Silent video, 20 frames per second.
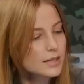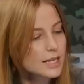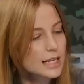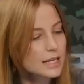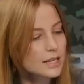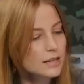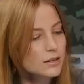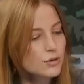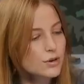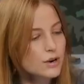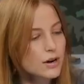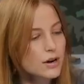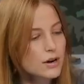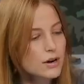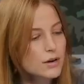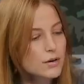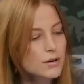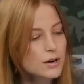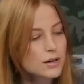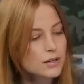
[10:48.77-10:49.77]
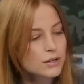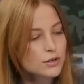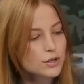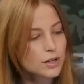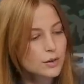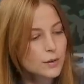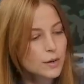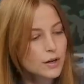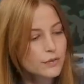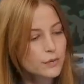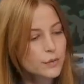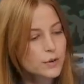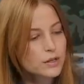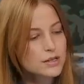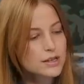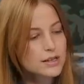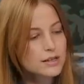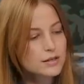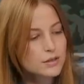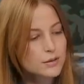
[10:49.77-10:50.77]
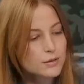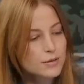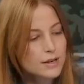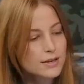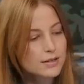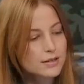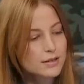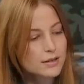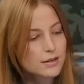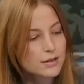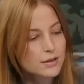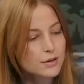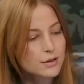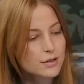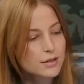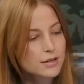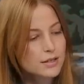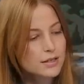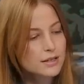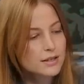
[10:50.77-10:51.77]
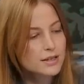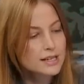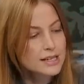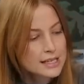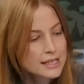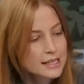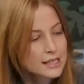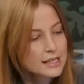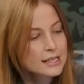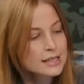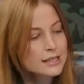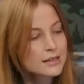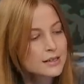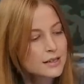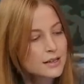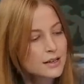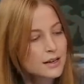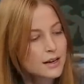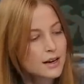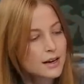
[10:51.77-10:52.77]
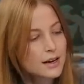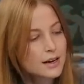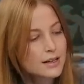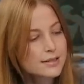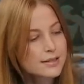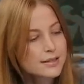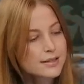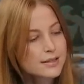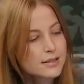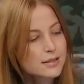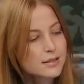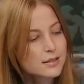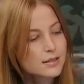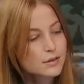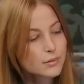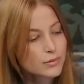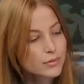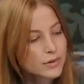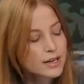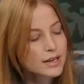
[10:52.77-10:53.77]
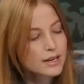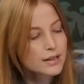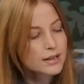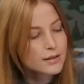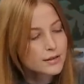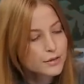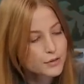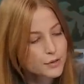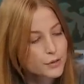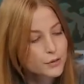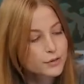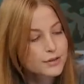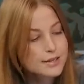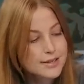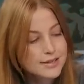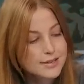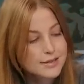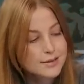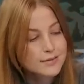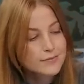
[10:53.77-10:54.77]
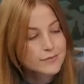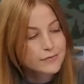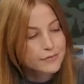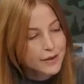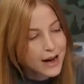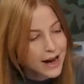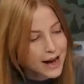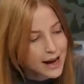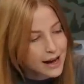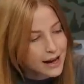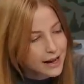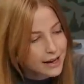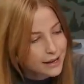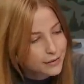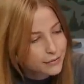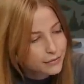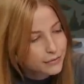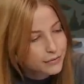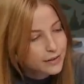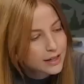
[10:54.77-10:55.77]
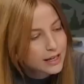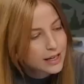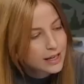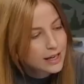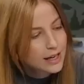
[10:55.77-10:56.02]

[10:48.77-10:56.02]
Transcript: second intro, January 14th, 2013 uh, seasons three through season five.